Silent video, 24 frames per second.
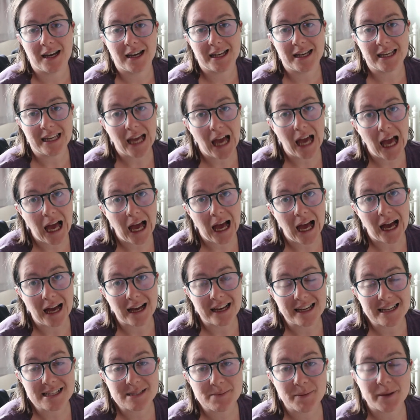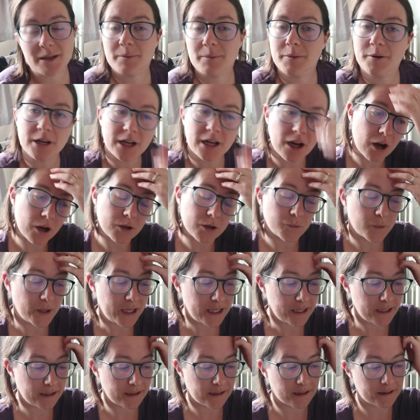yeah, it's been a pretty hard
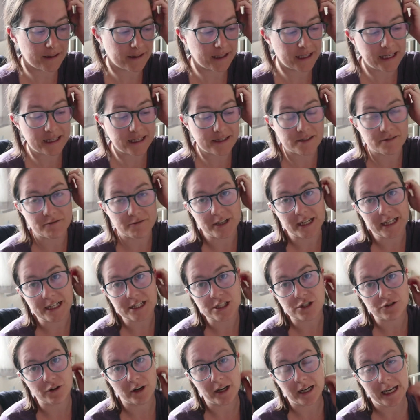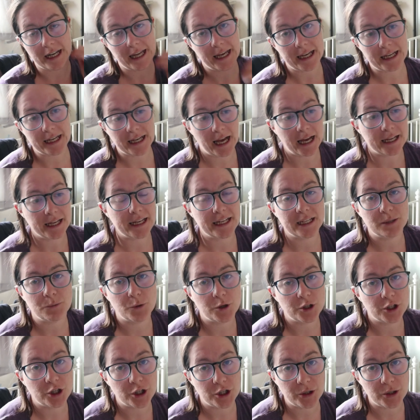week. The kids are really struggling, and
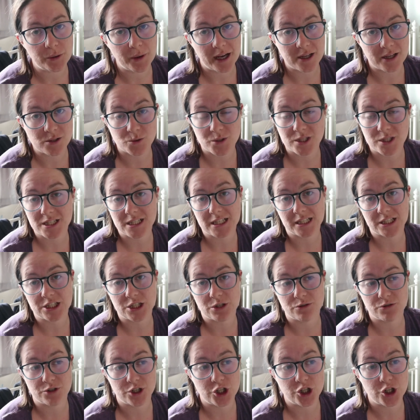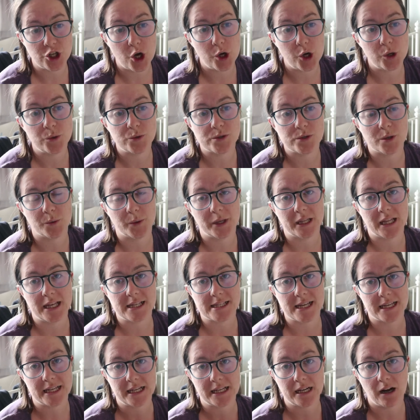anyone who has autistic children knows that when there's
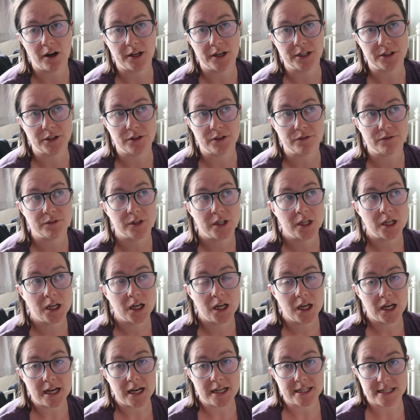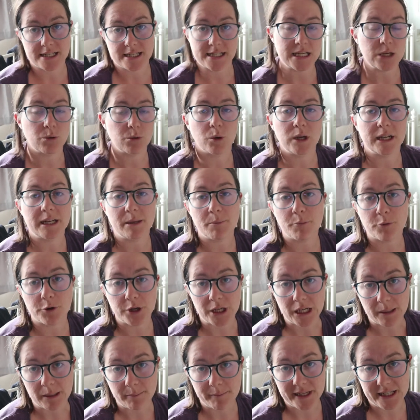any kind of
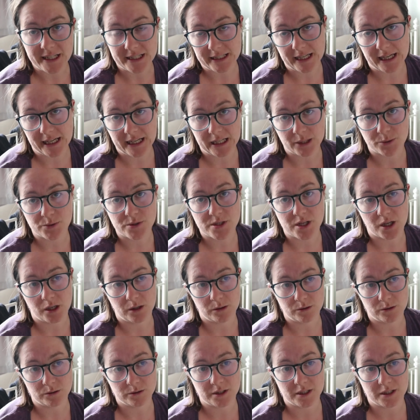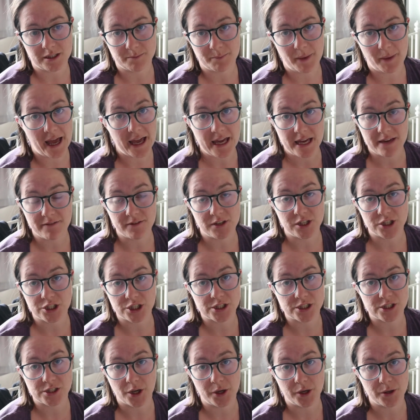disequilibrium in the household, behaviour
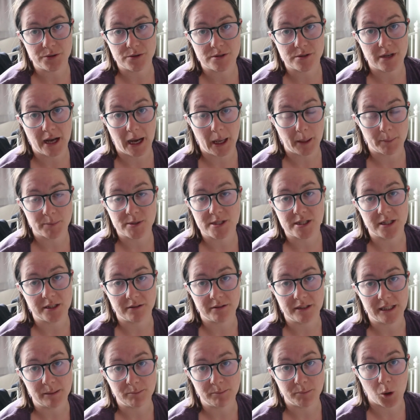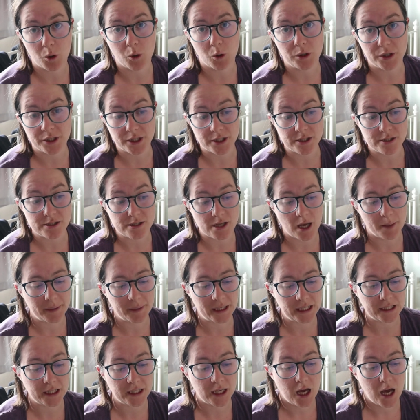just goes absolutely bonkers. I
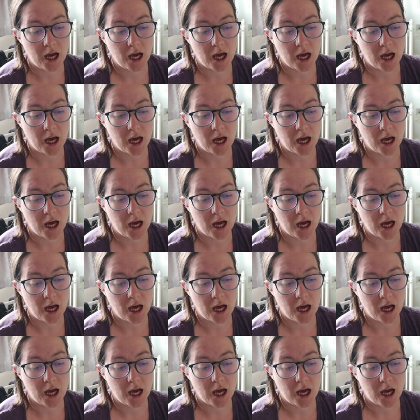mean,